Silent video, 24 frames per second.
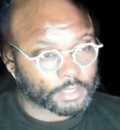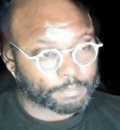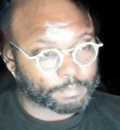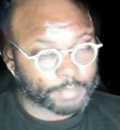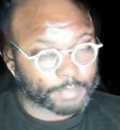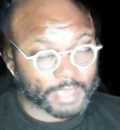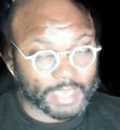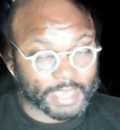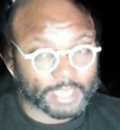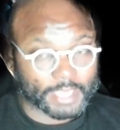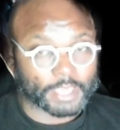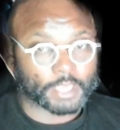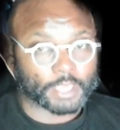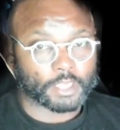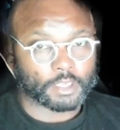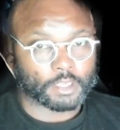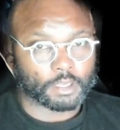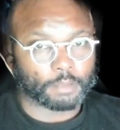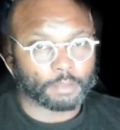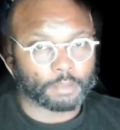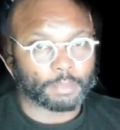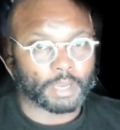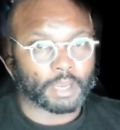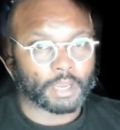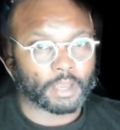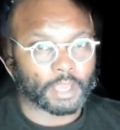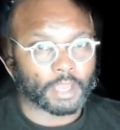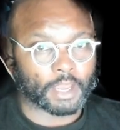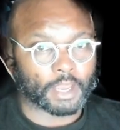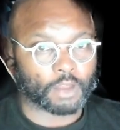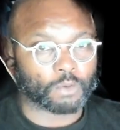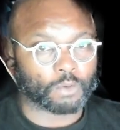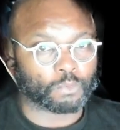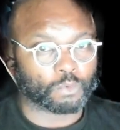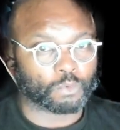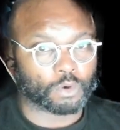picky about
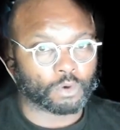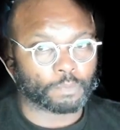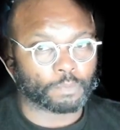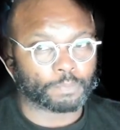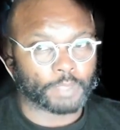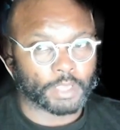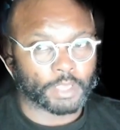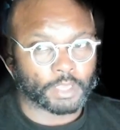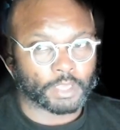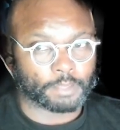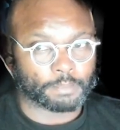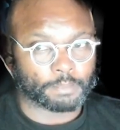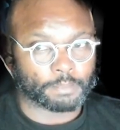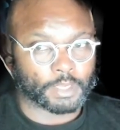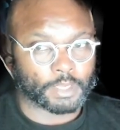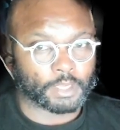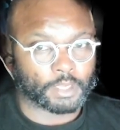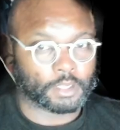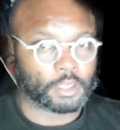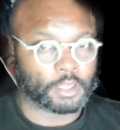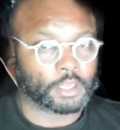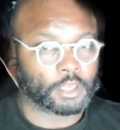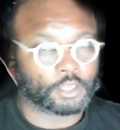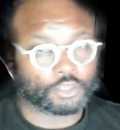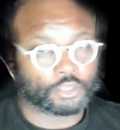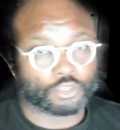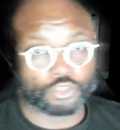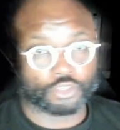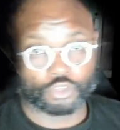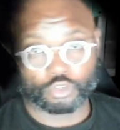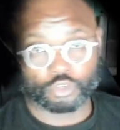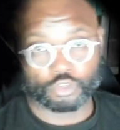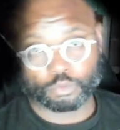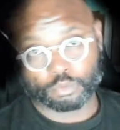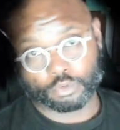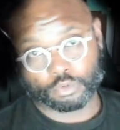how warped they can be.
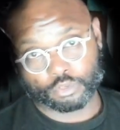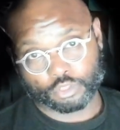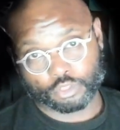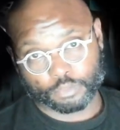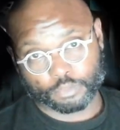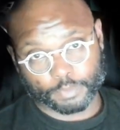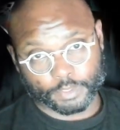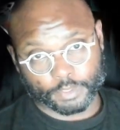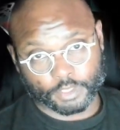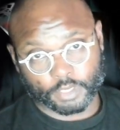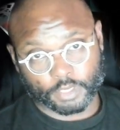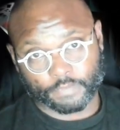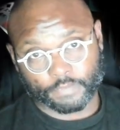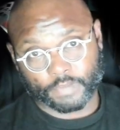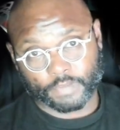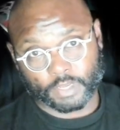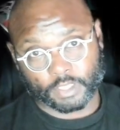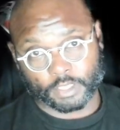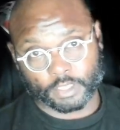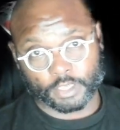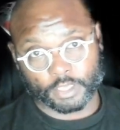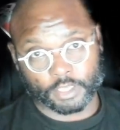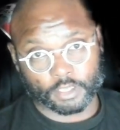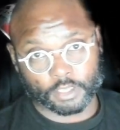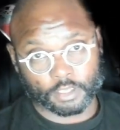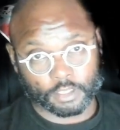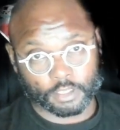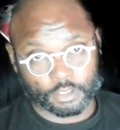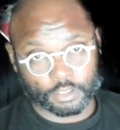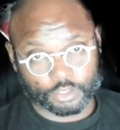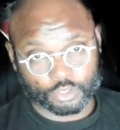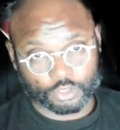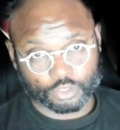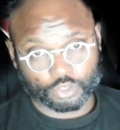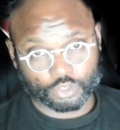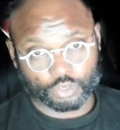Subaru specifically,
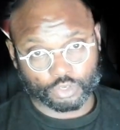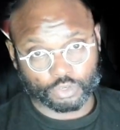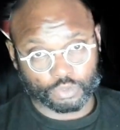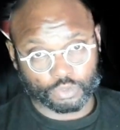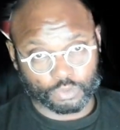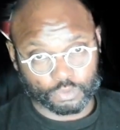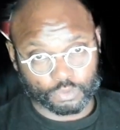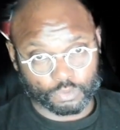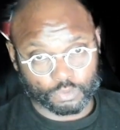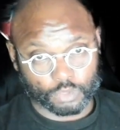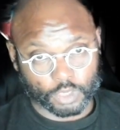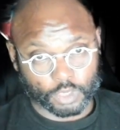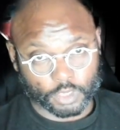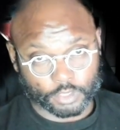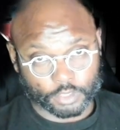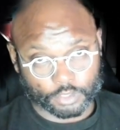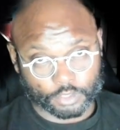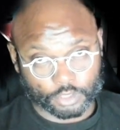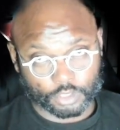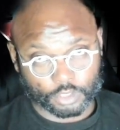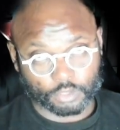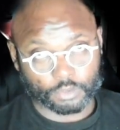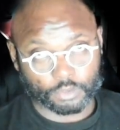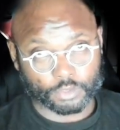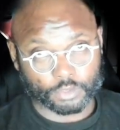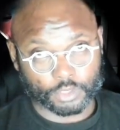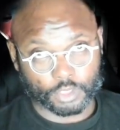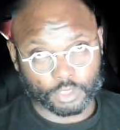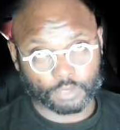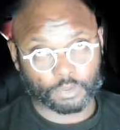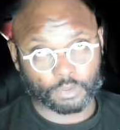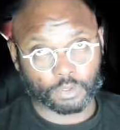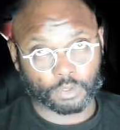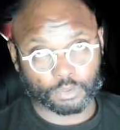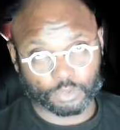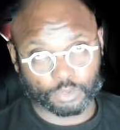
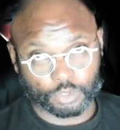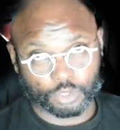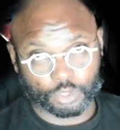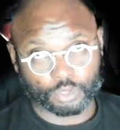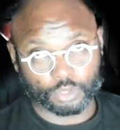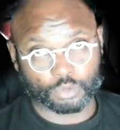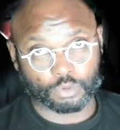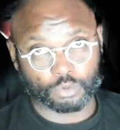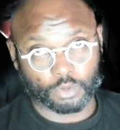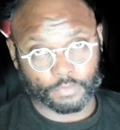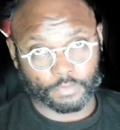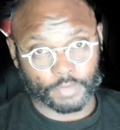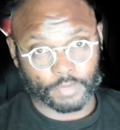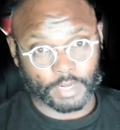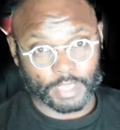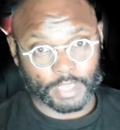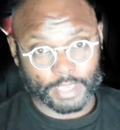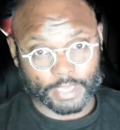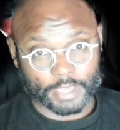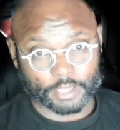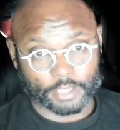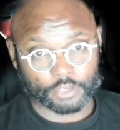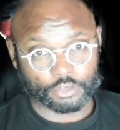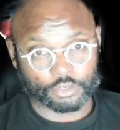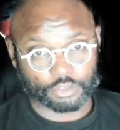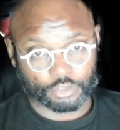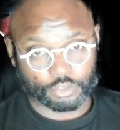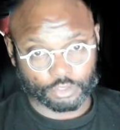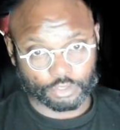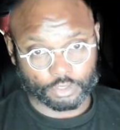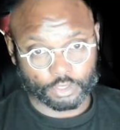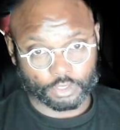0.002 of an inch